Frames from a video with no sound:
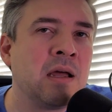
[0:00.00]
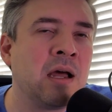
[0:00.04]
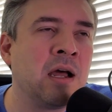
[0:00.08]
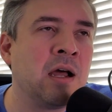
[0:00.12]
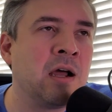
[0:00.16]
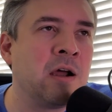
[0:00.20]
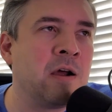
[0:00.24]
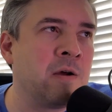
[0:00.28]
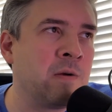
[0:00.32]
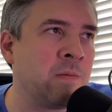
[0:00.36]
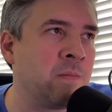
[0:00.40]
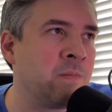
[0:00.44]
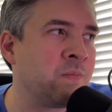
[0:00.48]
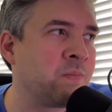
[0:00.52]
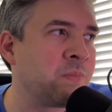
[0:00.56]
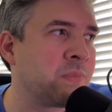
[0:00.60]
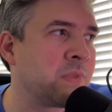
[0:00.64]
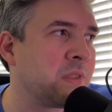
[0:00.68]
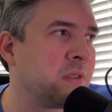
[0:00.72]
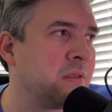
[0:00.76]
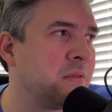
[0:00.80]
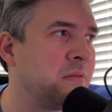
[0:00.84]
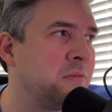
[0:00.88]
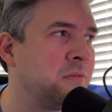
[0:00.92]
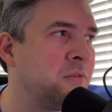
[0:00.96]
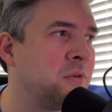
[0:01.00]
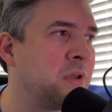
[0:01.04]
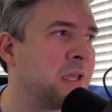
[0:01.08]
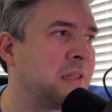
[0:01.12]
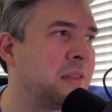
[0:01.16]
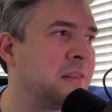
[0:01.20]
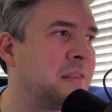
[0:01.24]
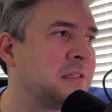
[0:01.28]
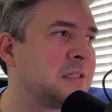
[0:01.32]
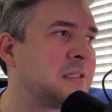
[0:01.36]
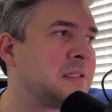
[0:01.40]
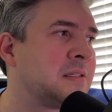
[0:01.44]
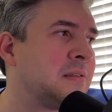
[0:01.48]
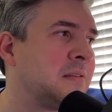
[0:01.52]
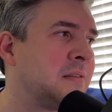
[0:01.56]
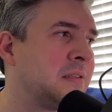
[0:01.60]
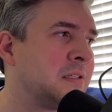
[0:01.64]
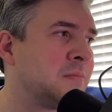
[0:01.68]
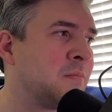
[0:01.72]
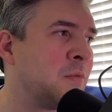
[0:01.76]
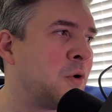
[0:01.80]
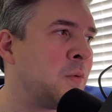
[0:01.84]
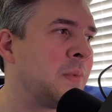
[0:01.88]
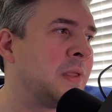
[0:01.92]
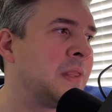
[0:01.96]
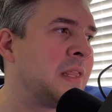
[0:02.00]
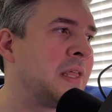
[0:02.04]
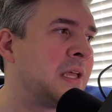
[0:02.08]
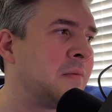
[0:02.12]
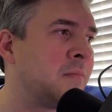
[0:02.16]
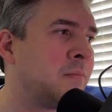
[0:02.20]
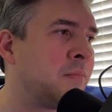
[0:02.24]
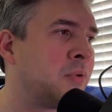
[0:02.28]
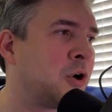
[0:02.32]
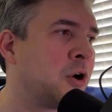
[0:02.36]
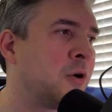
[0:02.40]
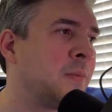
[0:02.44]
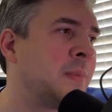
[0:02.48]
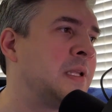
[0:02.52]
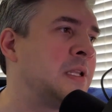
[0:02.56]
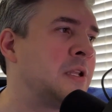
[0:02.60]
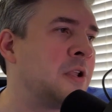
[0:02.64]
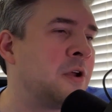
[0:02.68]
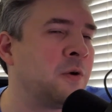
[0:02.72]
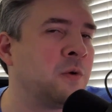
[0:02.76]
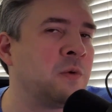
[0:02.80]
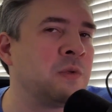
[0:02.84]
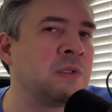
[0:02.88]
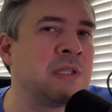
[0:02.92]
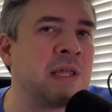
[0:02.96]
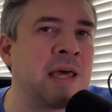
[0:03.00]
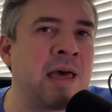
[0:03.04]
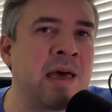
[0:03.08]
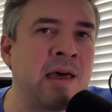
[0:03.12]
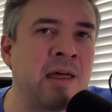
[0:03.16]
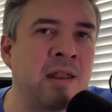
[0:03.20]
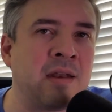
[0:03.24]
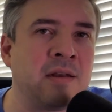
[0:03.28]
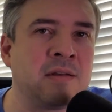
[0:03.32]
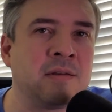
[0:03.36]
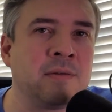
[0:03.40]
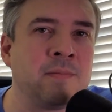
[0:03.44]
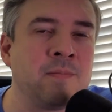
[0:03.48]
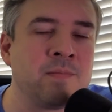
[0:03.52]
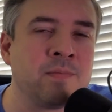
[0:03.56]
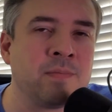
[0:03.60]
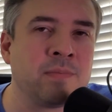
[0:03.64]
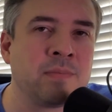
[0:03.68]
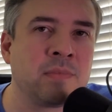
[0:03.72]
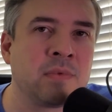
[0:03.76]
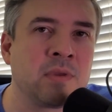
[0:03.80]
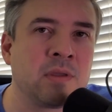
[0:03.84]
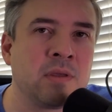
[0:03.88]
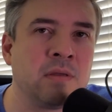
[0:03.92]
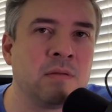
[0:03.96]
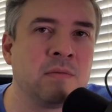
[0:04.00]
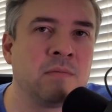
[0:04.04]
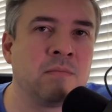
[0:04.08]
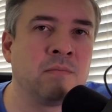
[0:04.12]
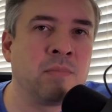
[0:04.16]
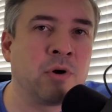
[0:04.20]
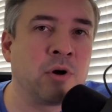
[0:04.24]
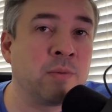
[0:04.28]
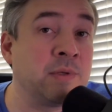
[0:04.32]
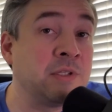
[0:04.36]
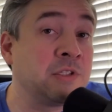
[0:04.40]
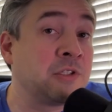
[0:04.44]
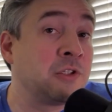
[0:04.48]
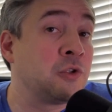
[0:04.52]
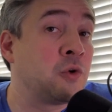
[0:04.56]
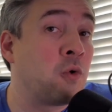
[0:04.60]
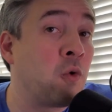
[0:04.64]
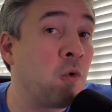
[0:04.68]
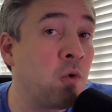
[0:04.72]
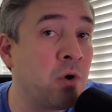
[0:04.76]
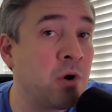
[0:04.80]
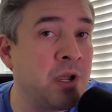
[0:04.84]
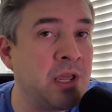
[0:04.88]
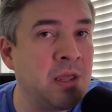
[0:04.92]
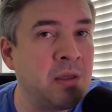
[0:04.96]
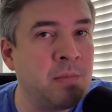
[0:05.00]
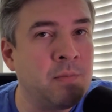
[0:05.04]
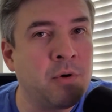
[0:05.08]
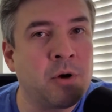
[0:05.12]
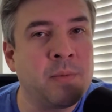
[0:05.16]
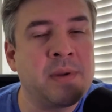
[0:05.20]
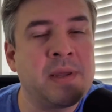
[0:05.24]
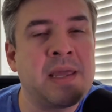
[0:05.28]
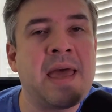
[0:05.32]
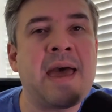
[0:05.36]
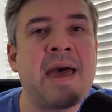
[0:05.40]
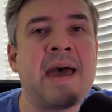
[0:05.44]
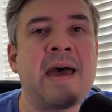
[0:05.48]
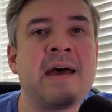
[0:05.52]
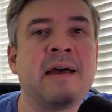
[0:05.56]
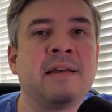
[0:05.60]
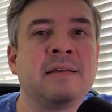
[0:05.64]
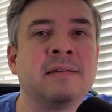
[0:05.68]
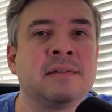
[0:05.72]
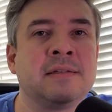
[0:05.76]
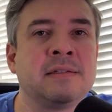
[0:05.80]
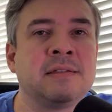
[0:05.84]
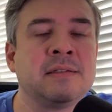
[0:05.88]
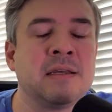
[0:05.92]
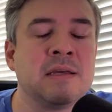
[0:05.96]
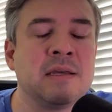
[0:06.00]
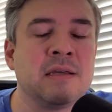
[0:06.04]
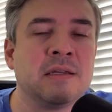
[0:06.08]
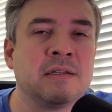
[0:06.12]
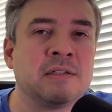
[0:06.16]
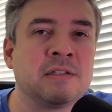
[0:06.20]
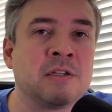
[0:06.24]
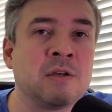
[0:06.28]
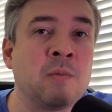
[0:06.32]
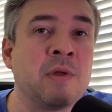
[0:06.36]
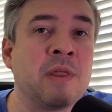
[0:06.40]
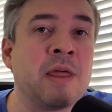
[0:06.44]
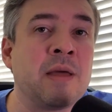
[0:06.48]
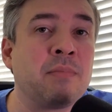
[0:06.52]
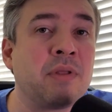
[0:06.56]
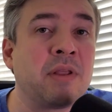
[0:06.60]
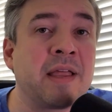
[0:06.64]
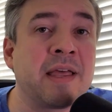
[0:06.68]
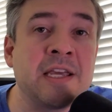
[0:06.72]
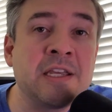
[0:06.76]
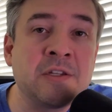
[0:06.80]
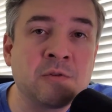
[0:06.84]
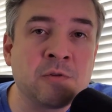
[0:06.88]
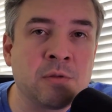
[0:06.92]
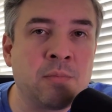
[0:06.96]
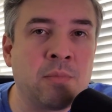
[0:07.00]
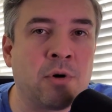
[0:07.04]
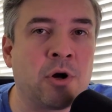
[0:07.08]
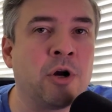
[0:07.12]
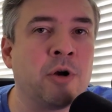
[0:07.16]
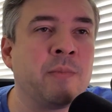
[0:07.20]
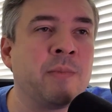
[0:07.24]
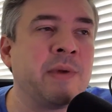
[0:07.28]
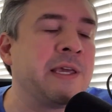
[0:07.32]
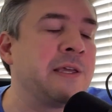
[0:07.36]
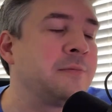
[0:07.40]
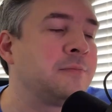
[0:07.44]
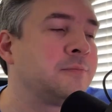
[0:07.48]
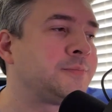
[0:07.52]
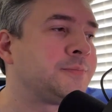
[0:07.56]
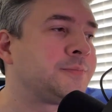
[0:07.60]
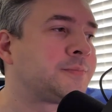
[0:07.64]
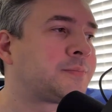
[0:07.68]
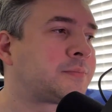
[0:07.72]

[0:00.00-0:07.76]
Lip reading: You get this moment that Barbie knows that Barbie's a toy. Barbie has someone that plays with Barbie.